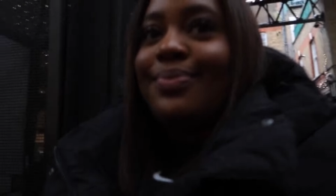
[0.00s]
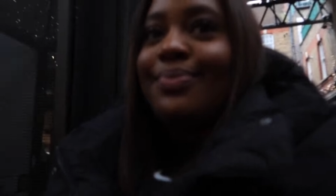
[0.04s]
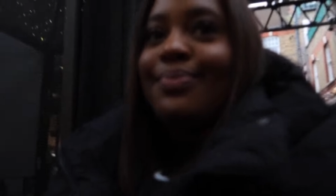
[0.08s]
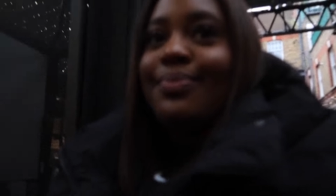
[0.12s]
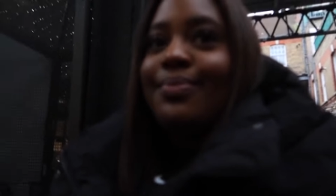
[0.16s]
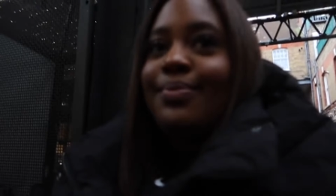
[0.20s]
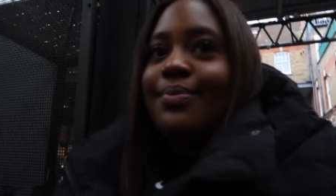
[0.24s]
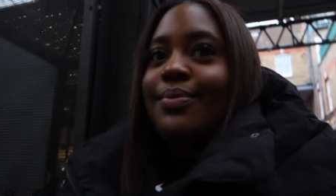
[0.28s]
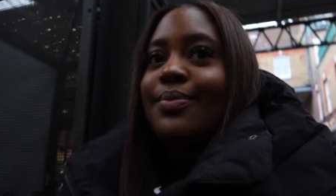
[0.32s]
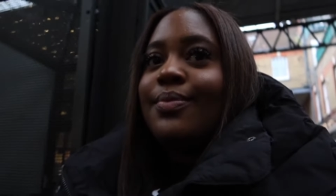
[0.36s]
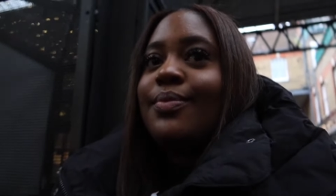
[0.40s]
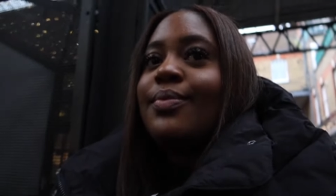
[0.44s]
is
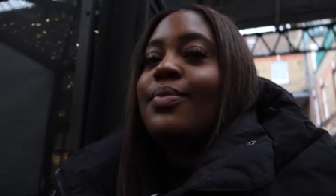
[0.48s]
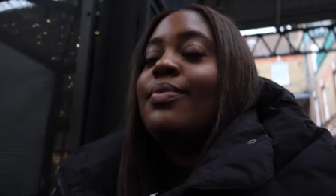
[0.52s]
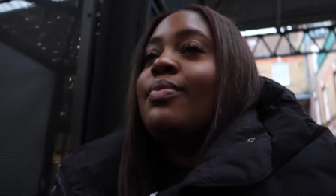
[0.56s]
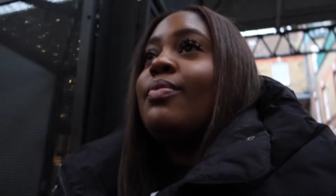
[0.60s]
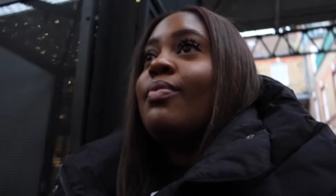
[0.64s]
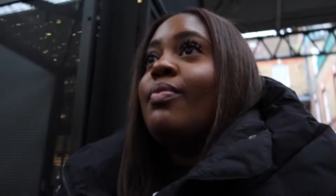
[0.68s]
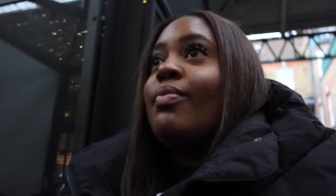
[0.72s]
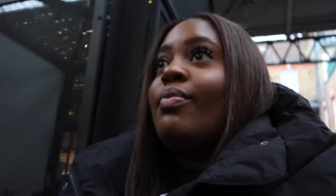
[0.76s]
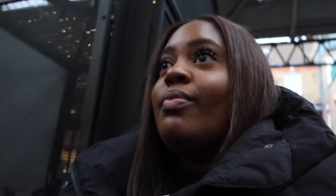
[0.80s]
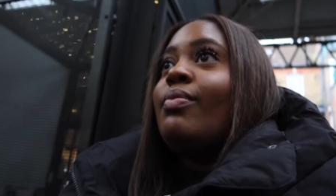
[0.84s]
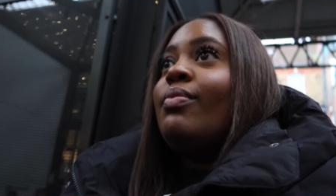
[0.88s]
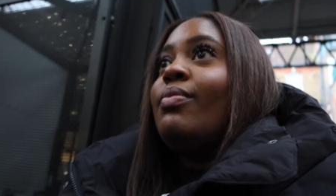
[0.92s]
there an
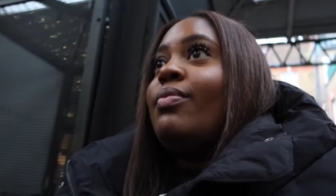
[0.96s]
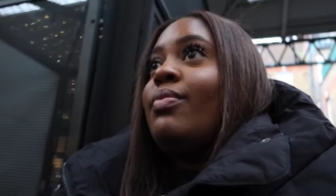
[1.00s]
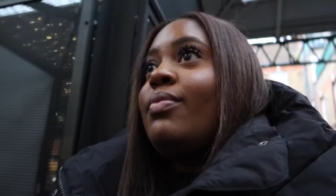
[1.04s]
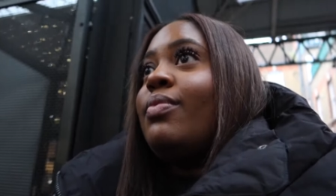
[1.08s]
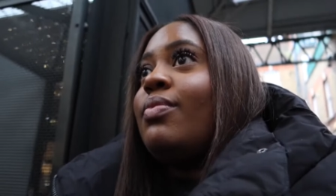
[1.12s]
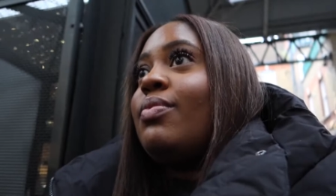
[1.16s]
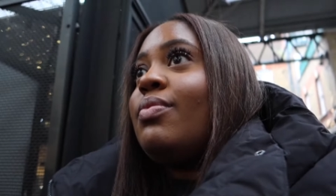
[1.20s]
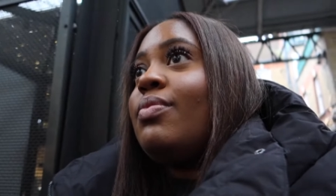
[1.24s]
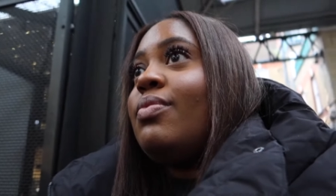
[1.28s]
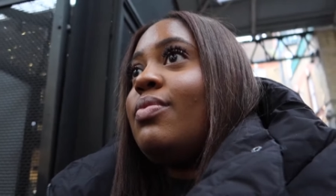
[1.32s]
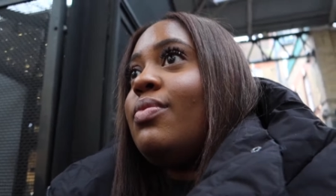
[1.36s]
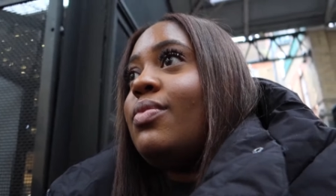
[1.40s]
inside?
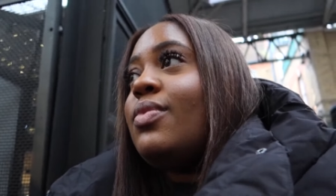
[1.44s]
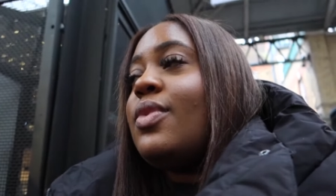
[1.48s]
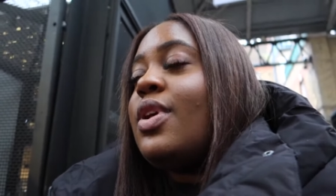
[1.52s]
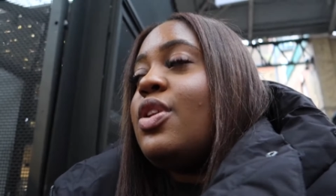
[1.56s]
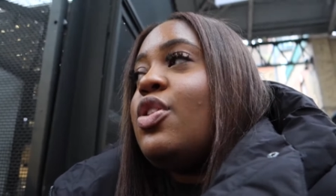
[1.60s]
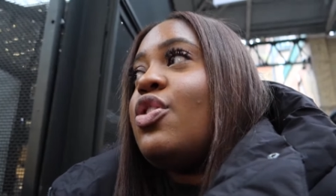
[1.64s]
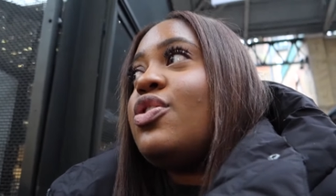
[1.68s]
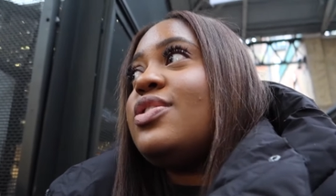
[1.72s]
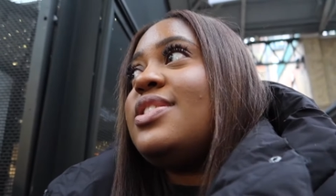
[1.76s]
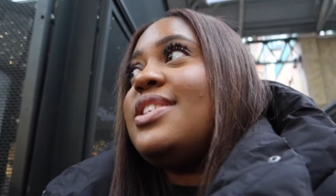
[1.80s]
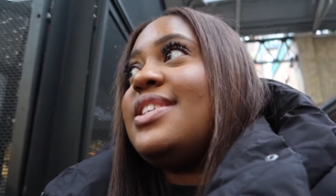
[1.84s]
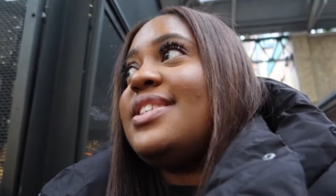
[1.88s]
Can
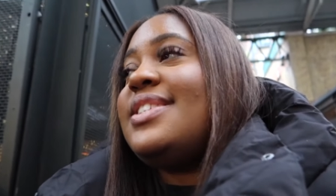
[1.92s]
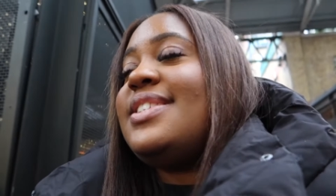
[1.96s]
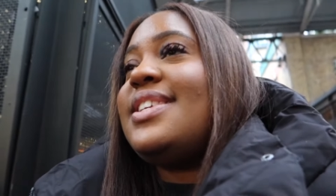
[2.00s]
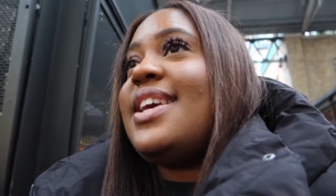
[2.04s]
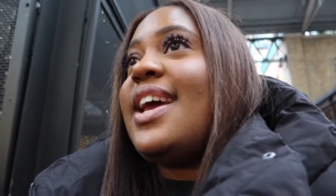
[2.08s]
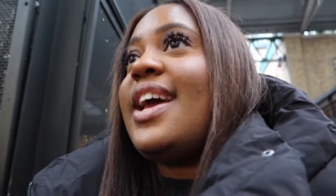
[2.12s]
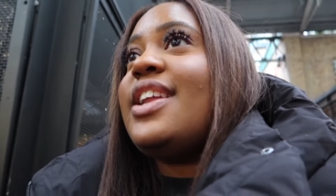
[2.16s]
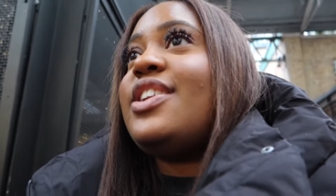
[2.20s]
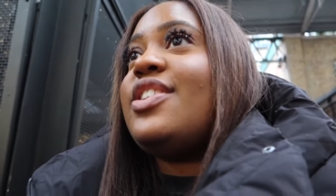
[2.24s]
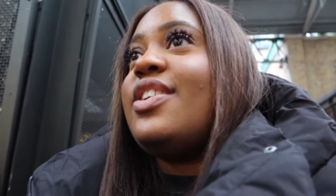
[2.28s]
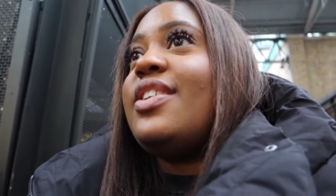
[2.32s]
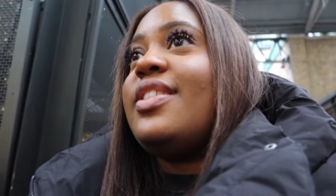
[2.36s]
Not I, to
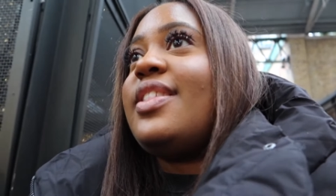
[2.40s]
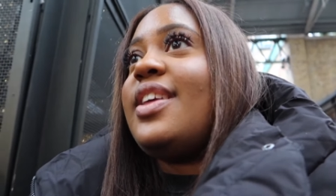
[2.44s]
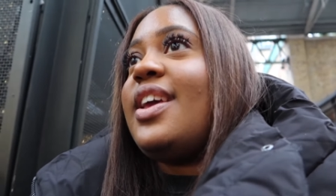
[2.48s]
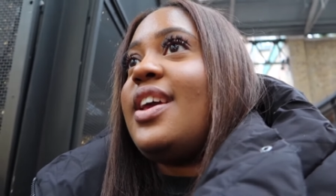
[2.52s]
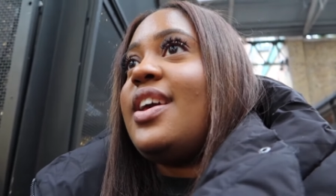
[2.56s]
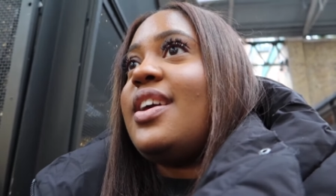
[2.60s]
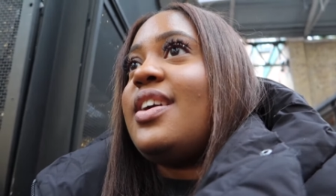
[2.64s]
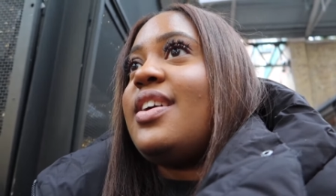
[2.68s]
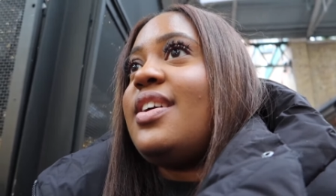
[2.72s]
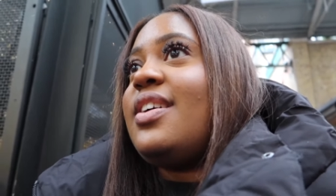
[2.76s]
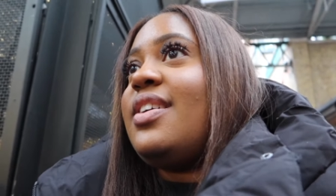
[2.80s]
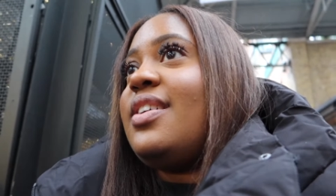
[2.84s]
sit, I don't think.
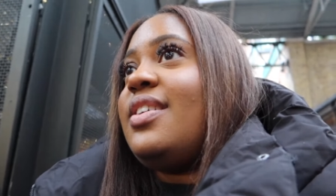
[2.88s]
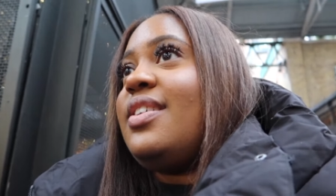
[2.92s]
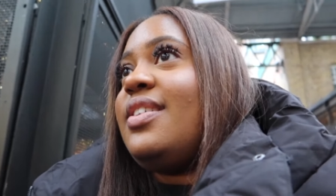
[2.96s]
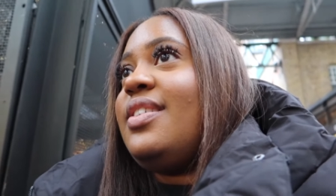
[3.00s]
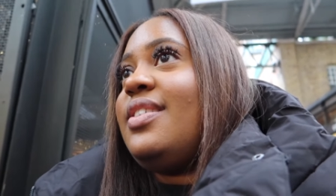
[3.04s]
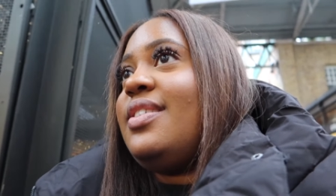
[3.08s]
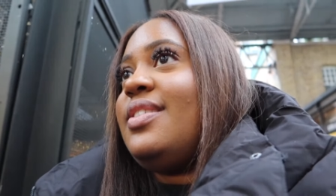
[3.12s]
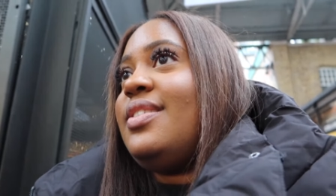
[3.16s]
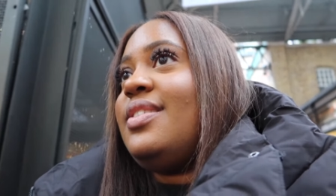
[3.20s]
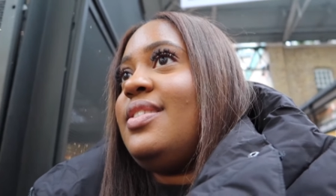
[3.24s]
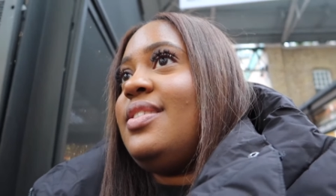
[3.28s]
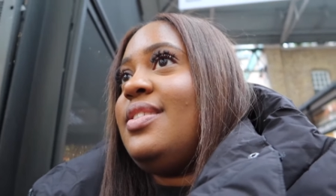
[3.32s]
No, let
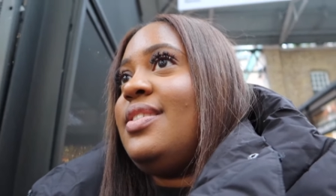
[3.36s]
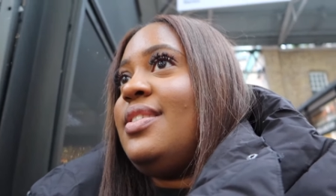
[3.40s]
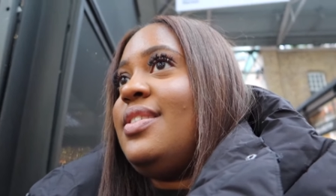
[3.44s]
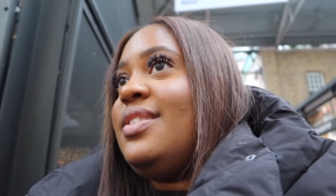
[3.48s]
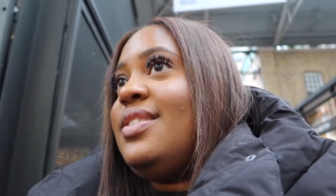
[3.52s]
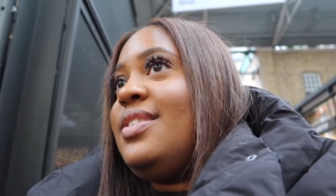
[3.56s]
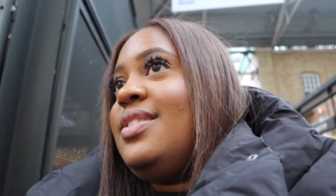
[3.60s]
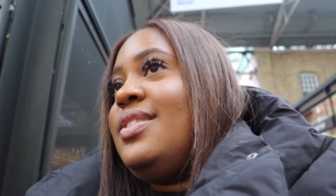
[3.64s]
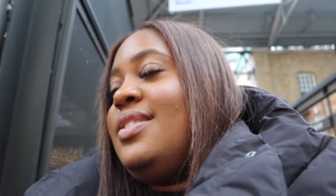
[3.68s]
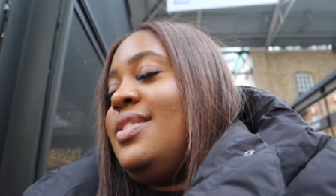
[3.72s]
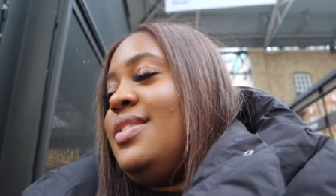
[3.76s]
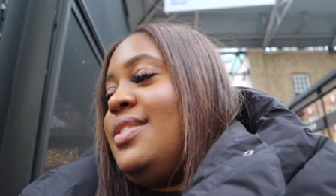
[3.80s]
me just
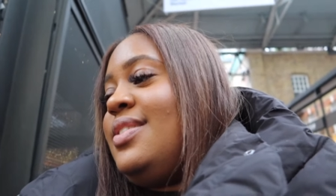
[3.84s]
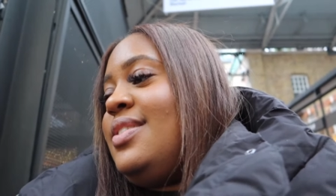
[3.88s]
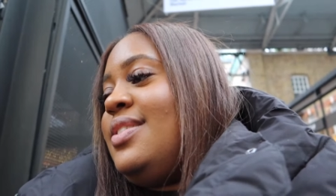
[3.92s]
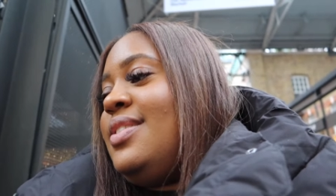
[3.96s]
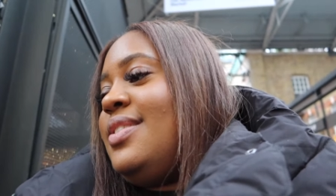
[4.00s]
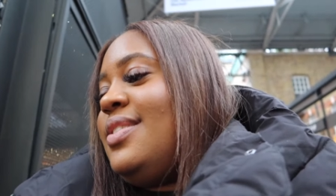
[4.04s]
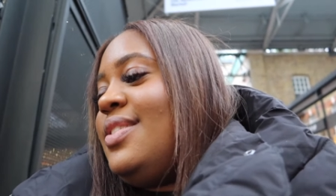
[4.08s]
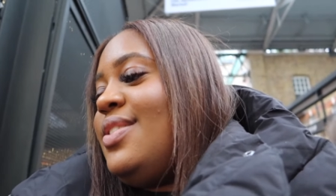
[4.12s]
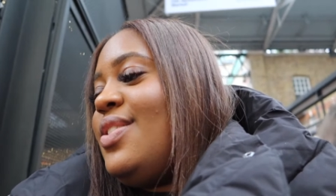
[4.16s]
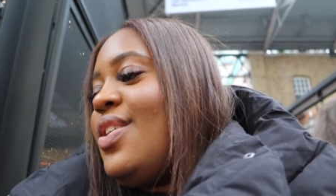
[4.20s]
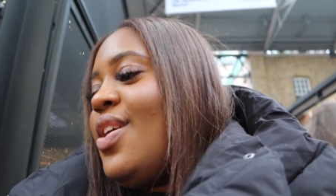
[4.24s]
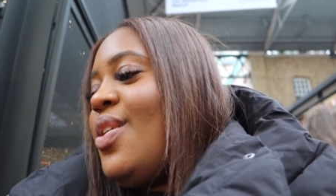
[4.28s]
stand in
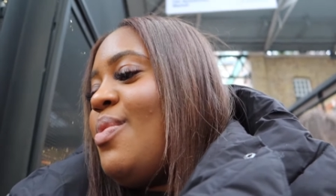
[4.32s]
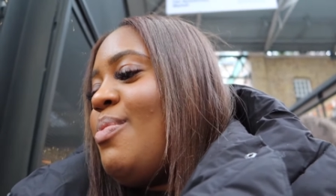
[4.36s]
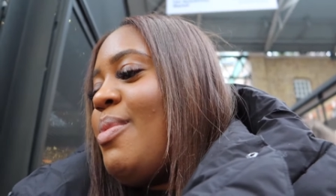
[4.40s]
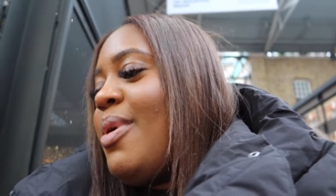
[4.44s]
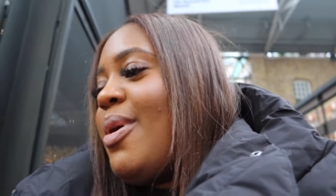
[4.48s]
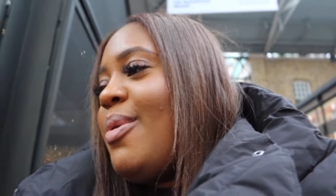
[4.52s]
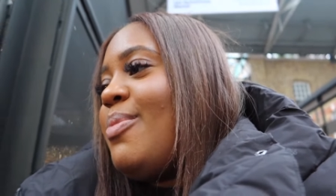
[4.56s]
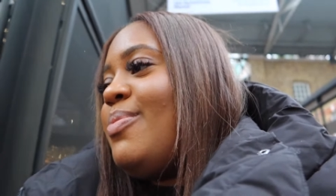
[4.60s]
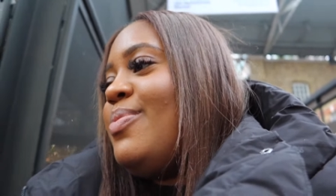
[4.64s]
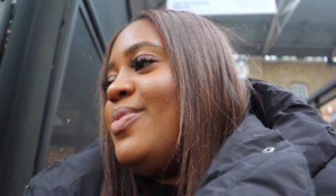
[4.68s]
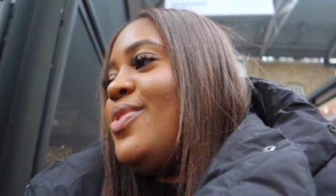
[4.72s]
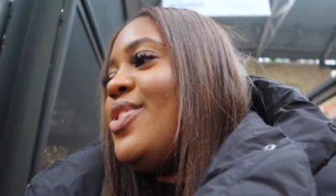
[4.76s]
there. No,
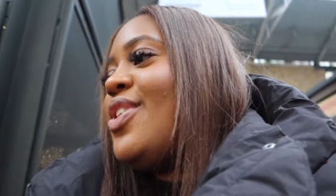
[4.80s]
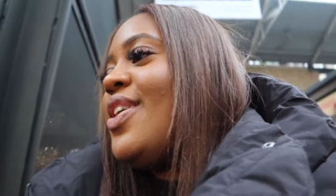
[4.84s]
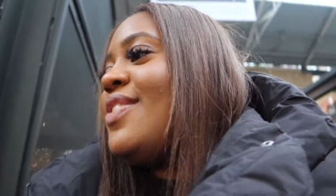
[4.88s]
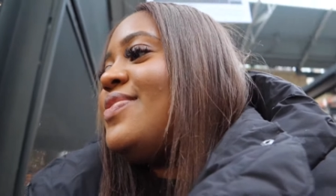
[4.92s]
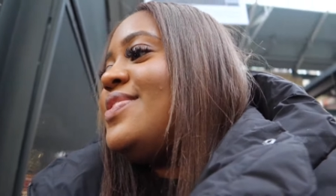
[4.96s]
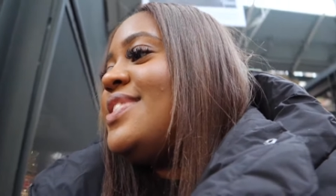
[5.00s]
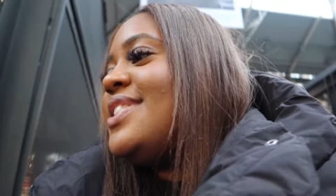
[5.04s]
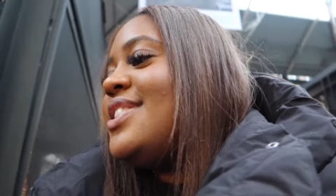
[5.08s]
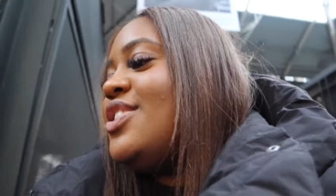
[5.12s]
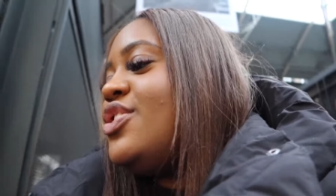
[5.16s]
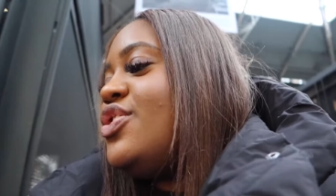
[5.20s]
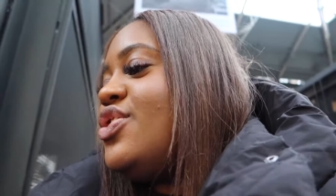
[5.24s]
Mum. You
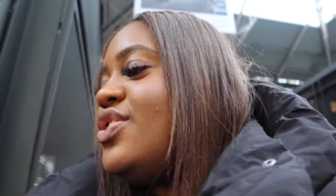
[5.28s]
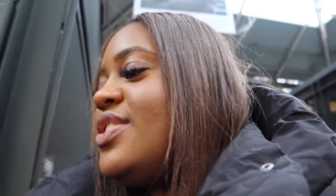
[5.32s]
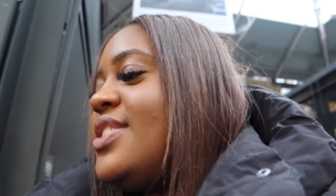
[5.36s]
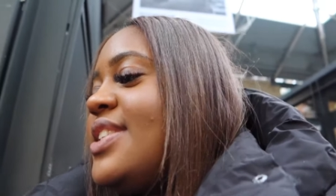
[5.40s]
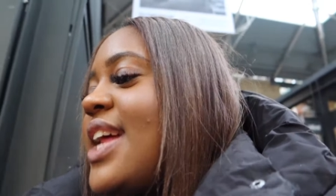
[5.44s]
have to